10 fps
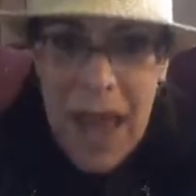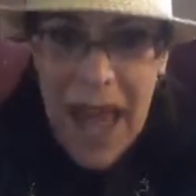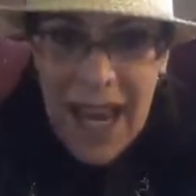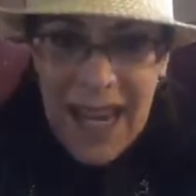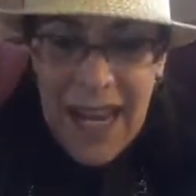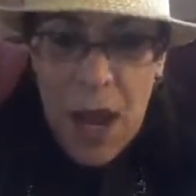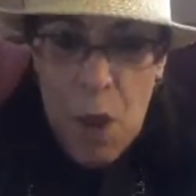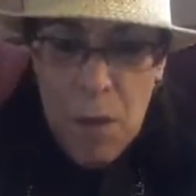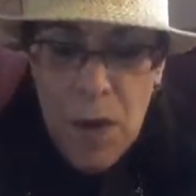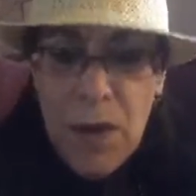back, and I
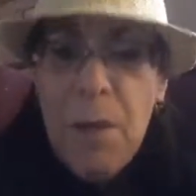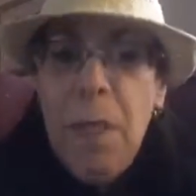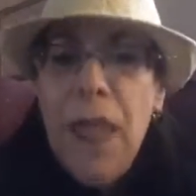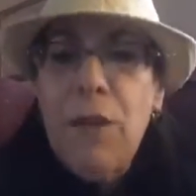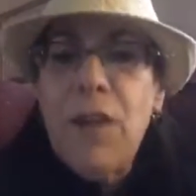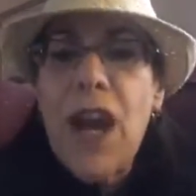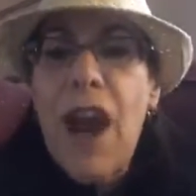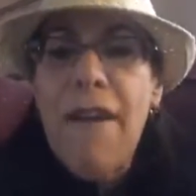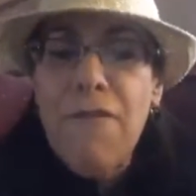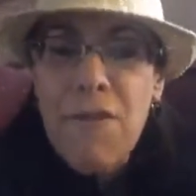hope your
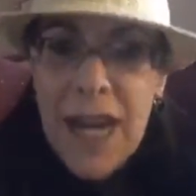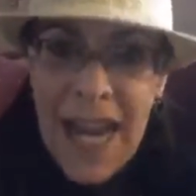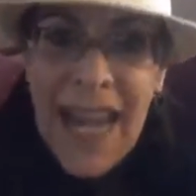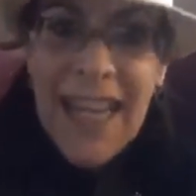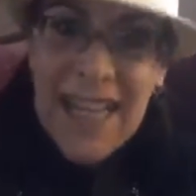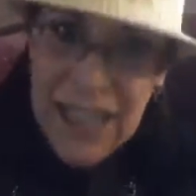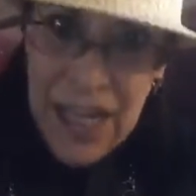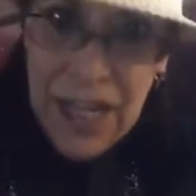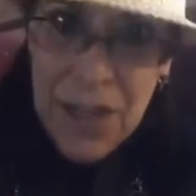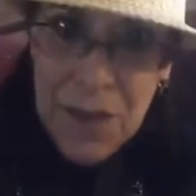recovery
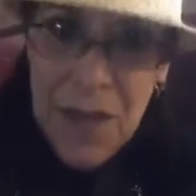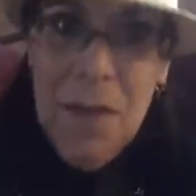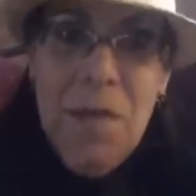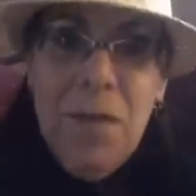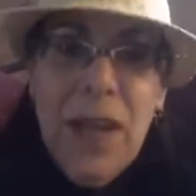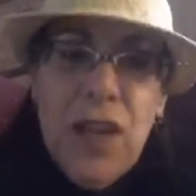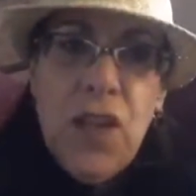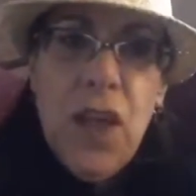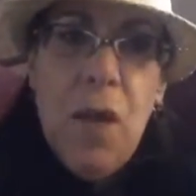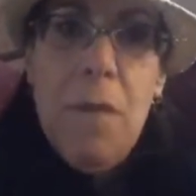continues.
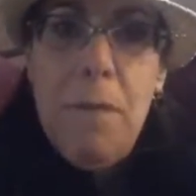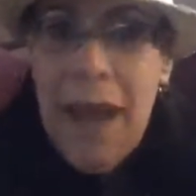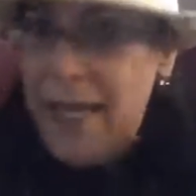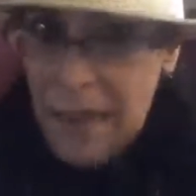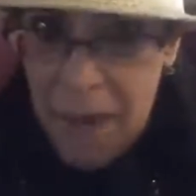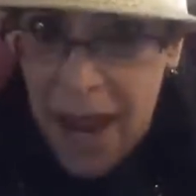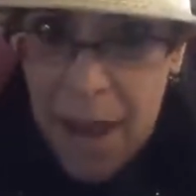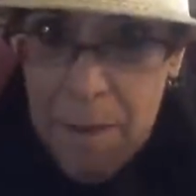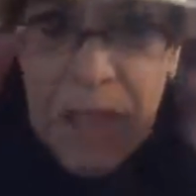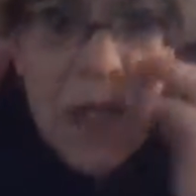So, back to my
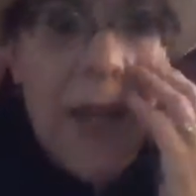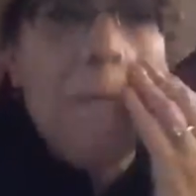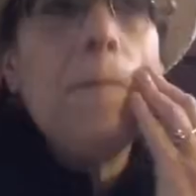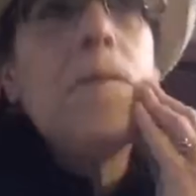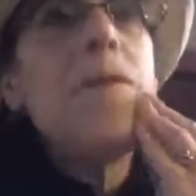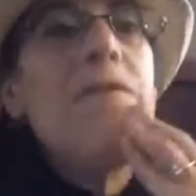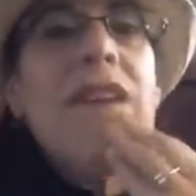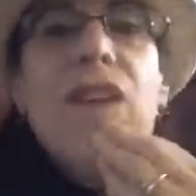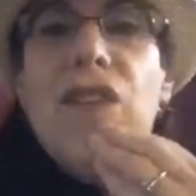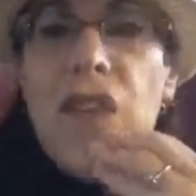habits thing.
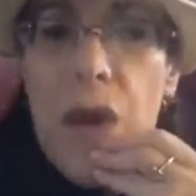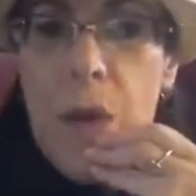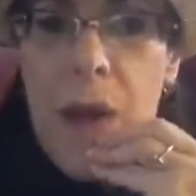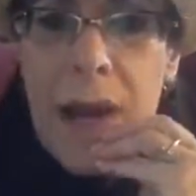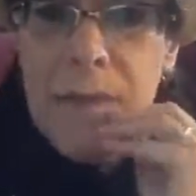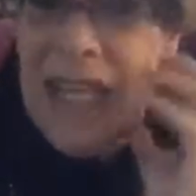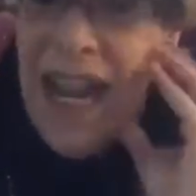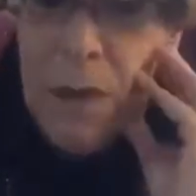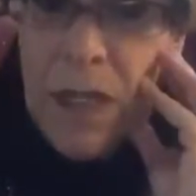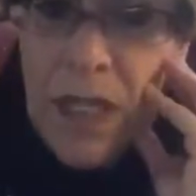So
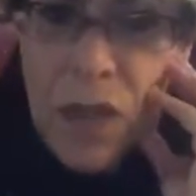today was a